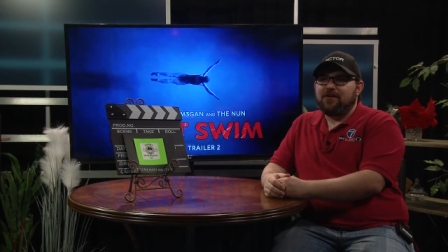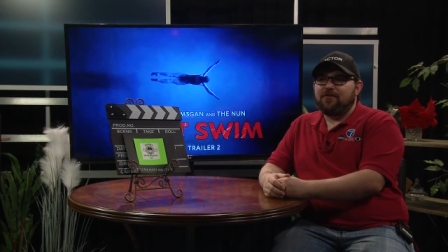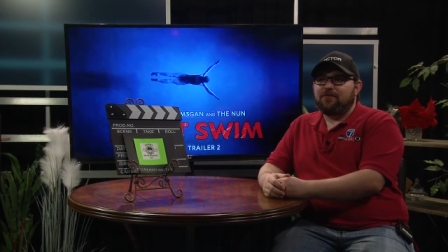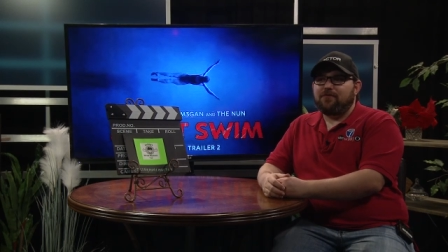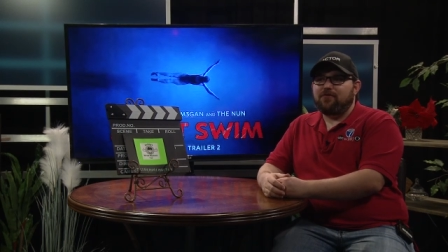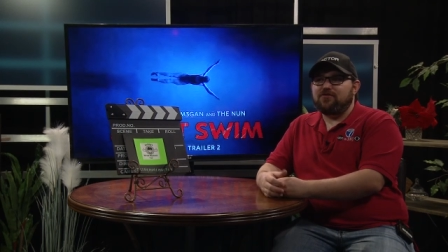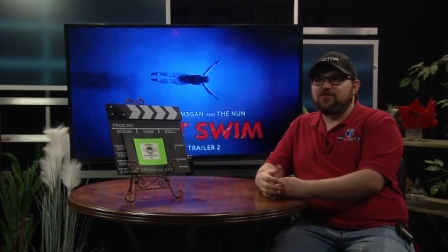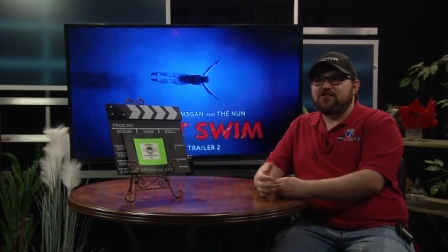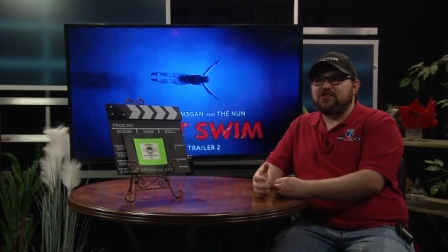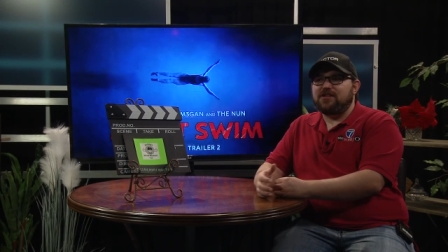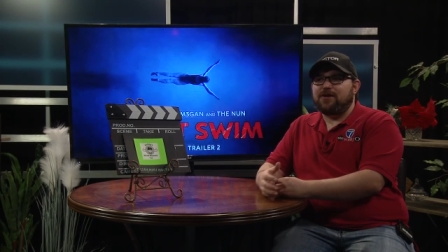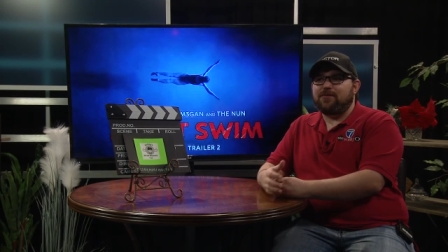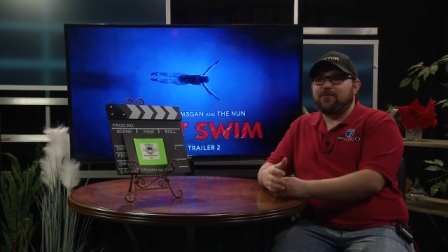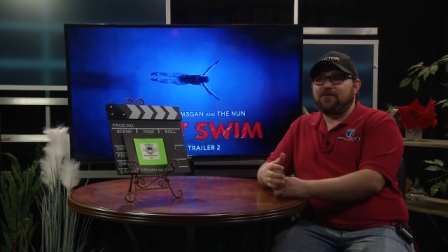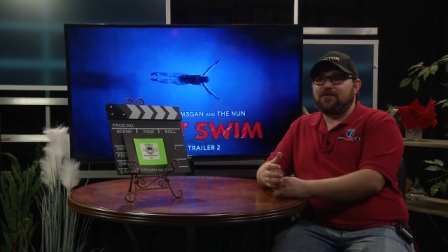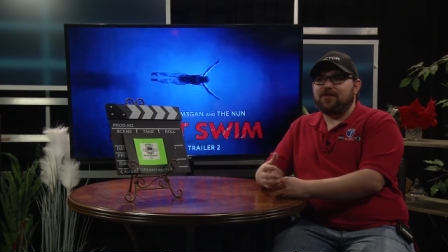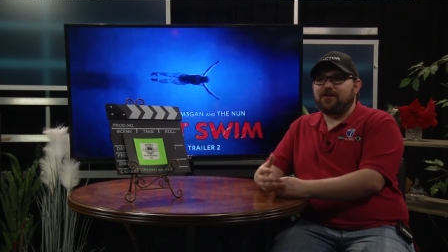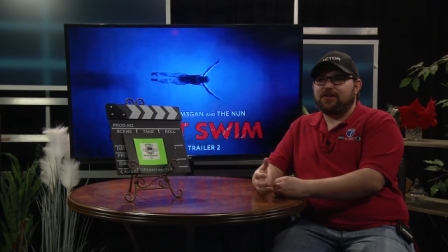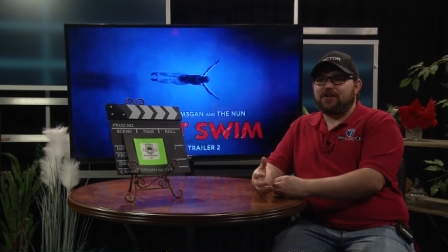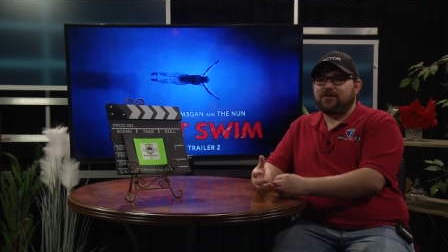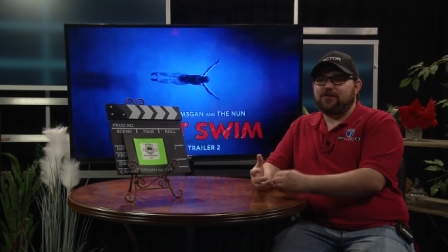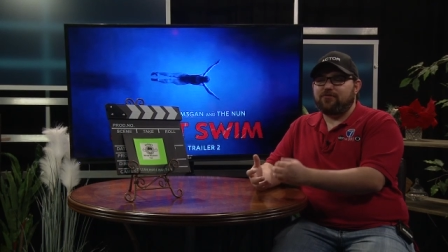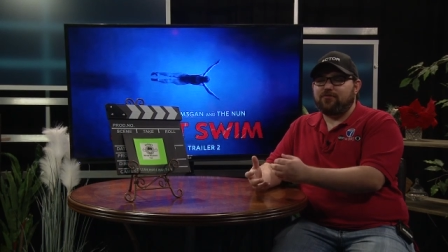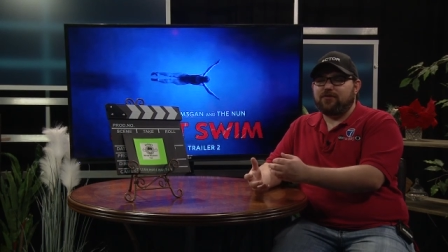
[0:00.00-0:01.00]
for some of
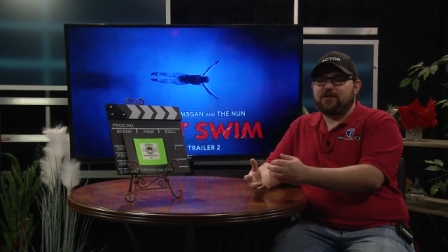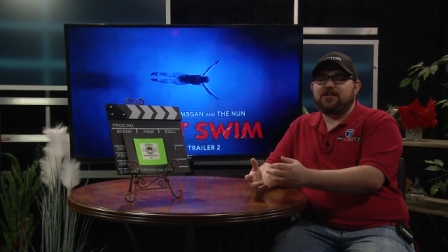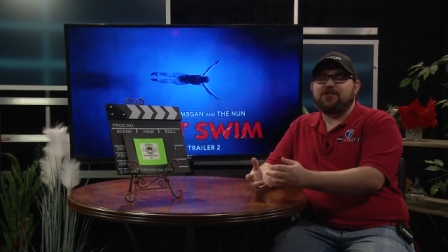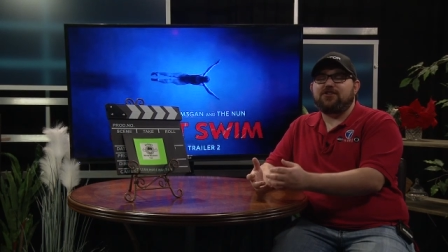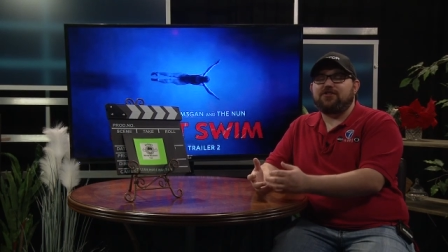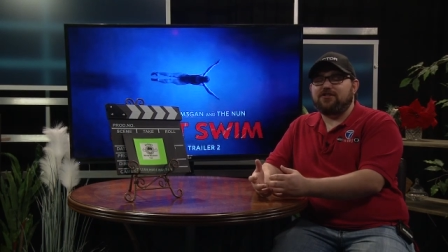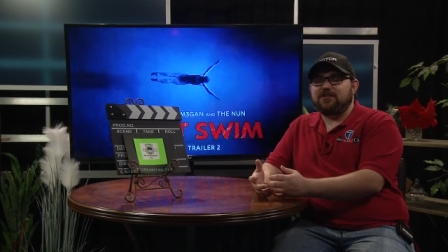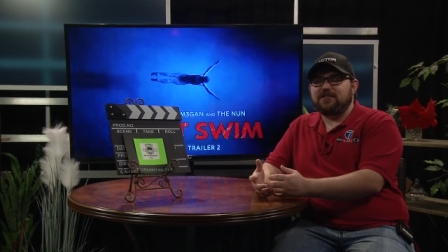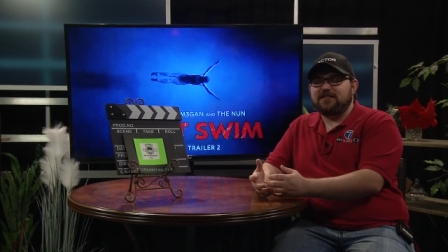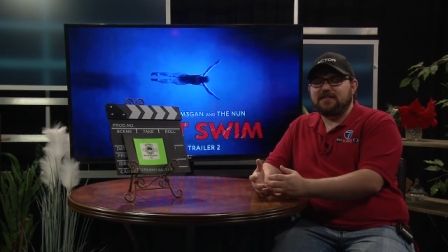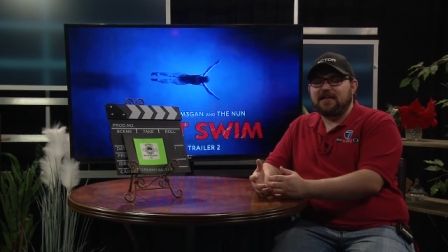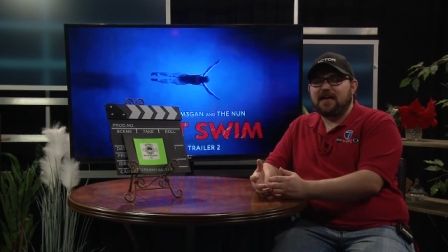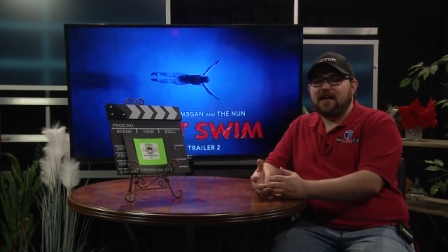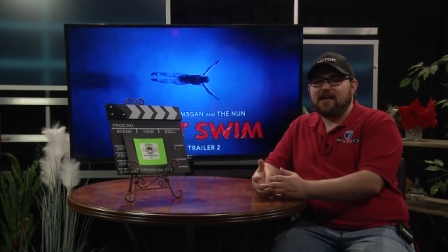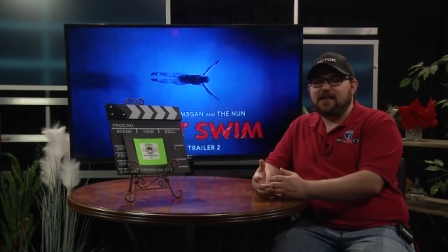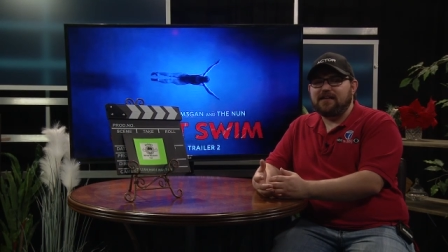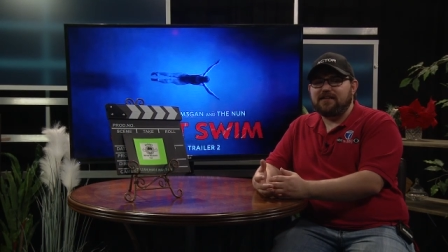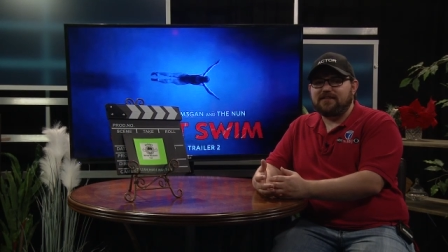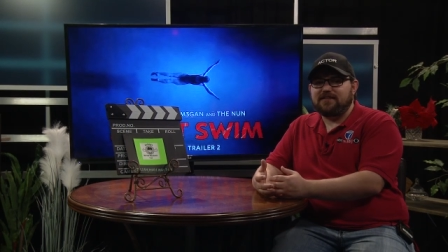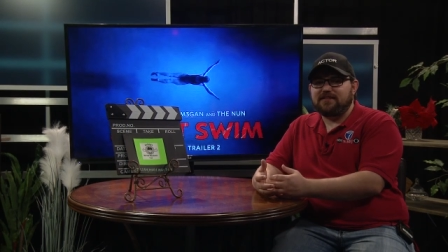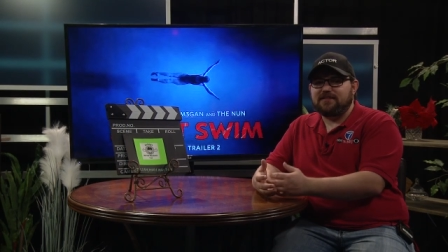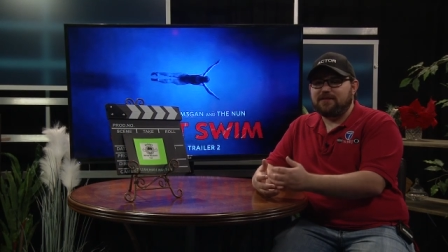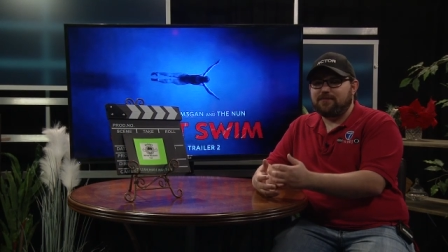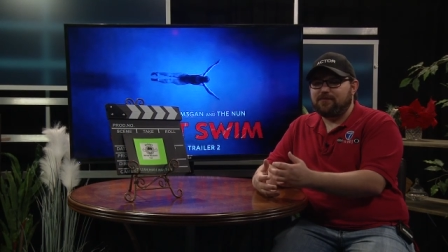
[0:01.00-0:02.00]
the creature
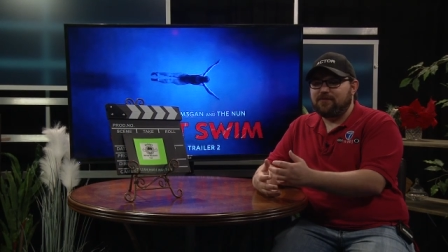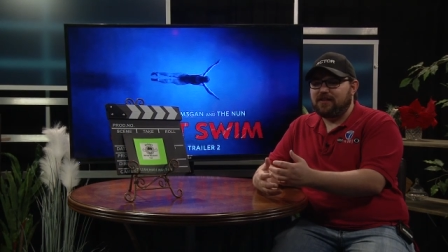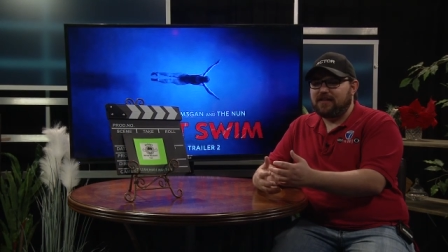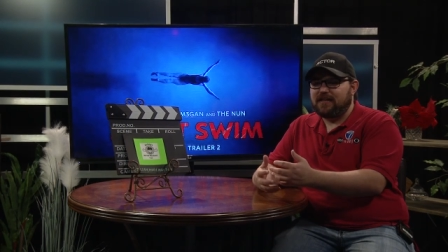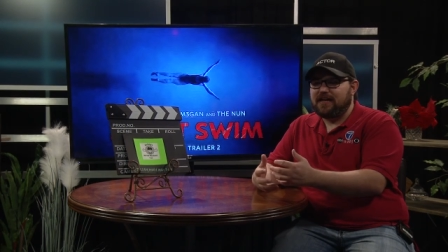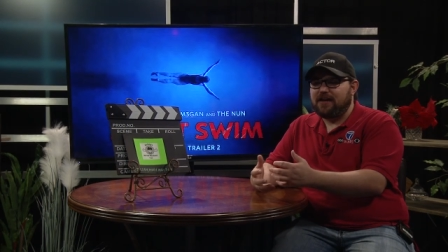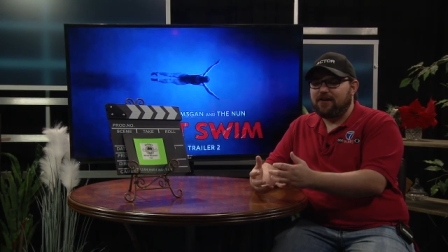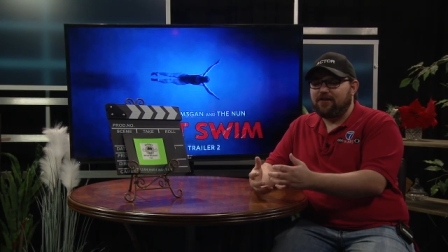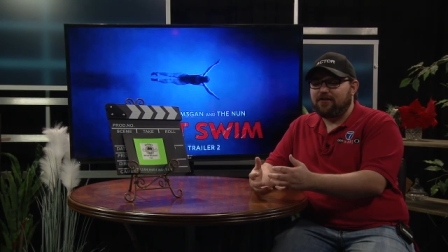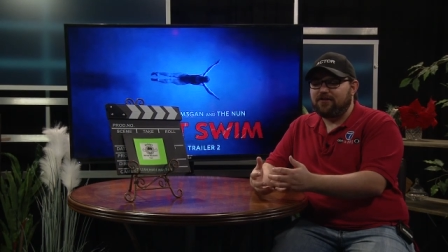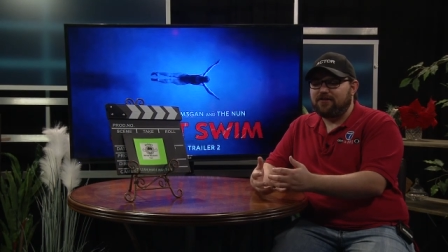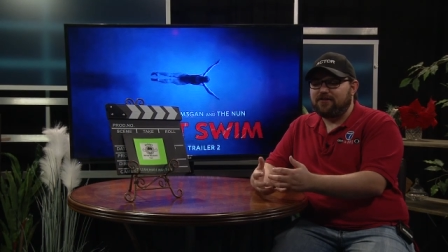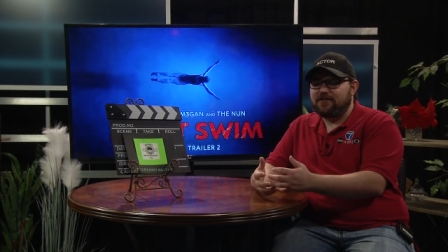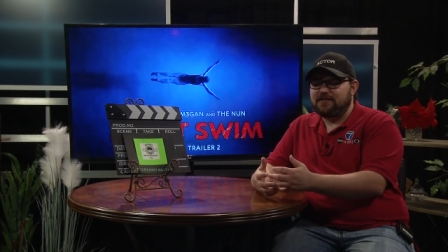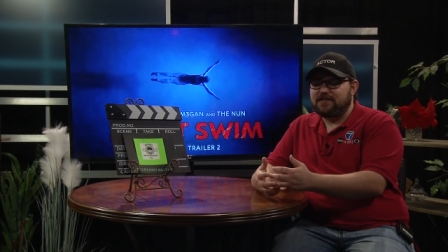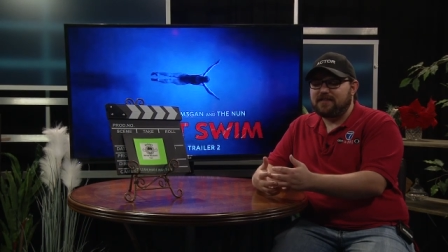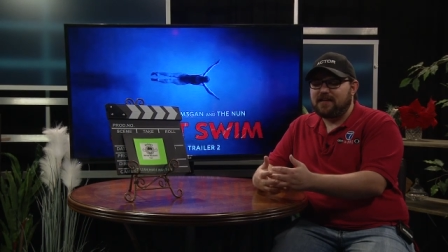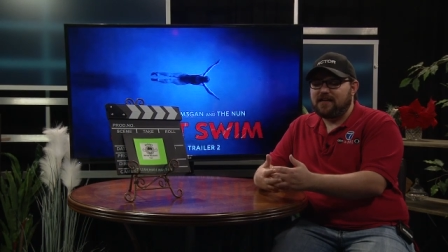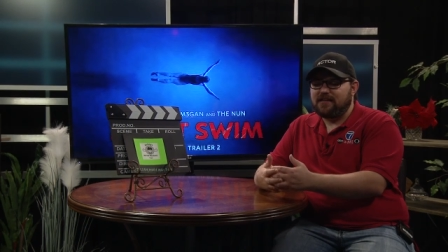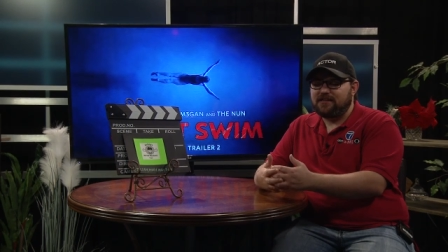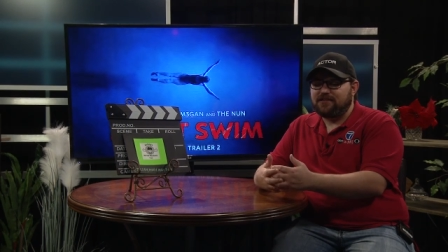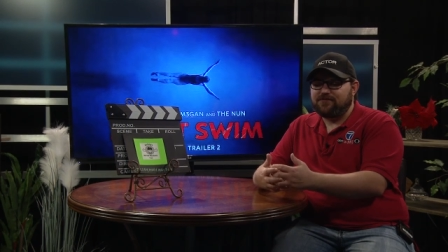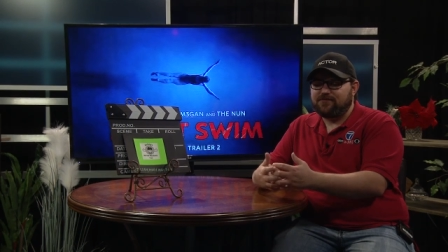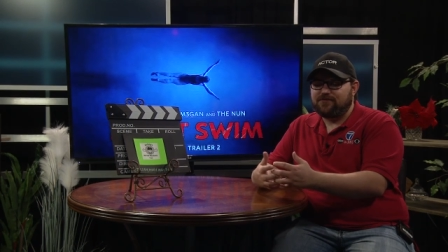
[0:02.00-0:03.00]
designs and some of the character
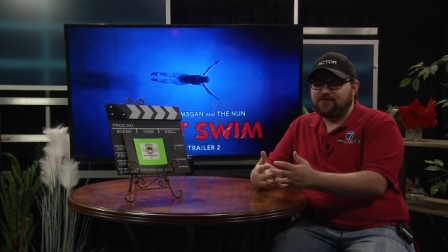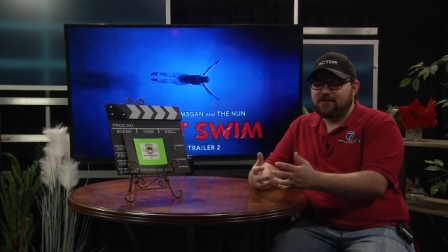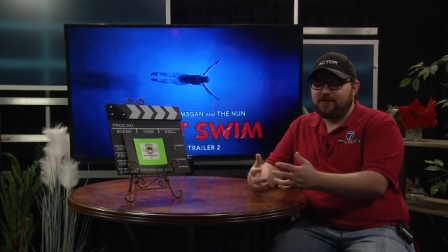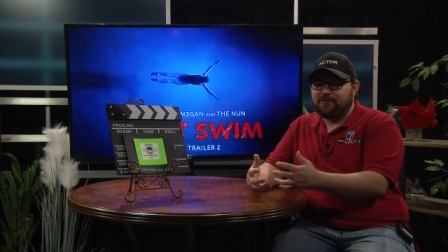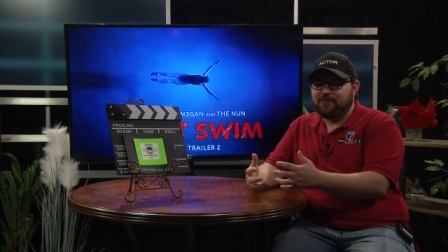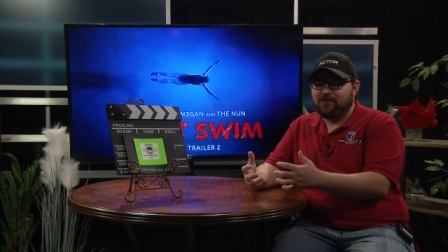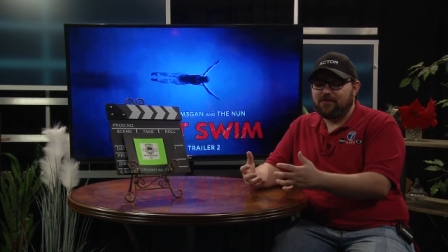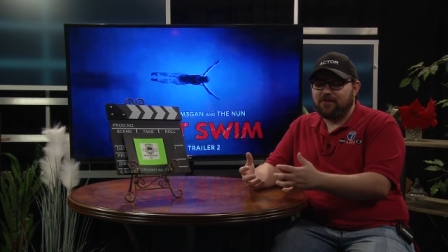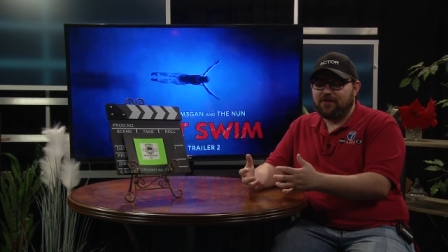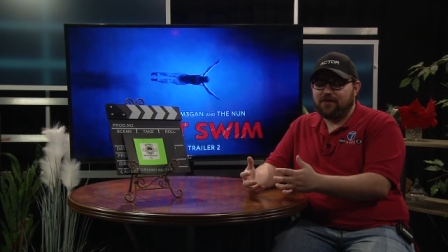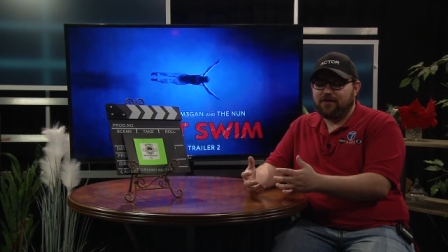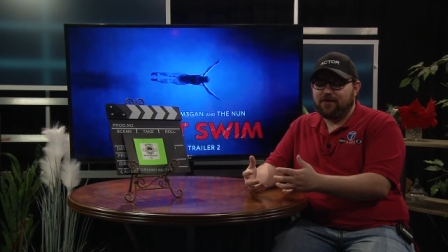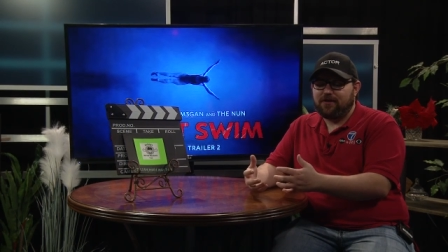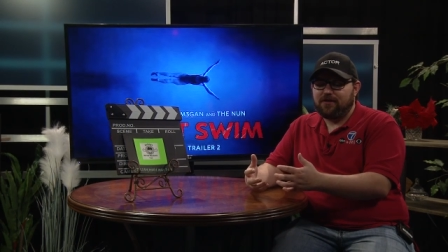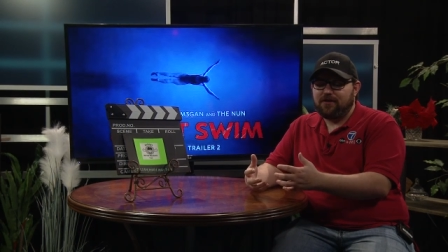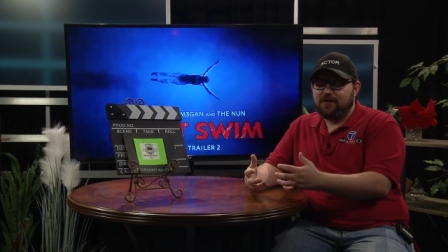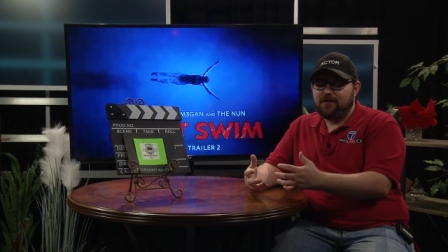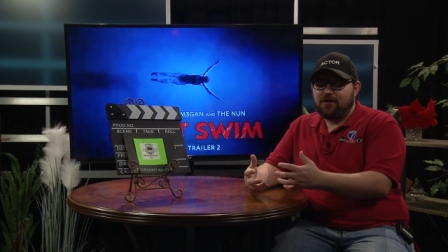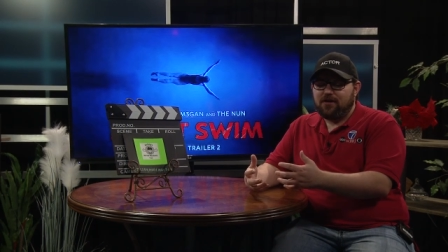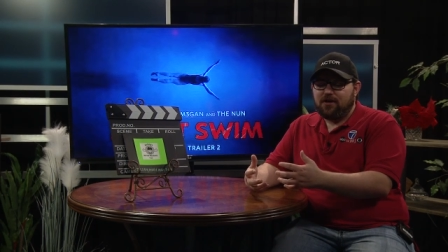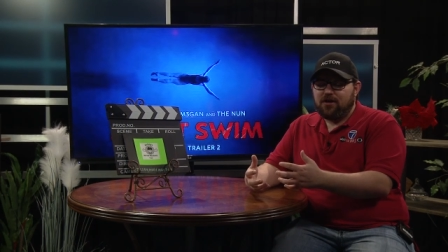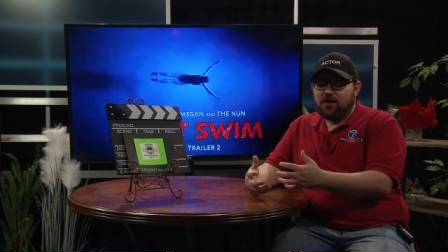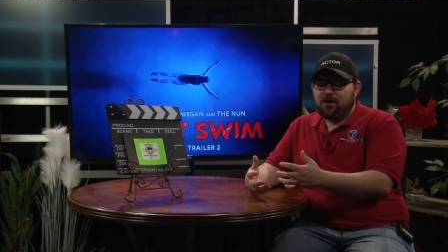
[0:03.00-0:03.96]
designs for some of the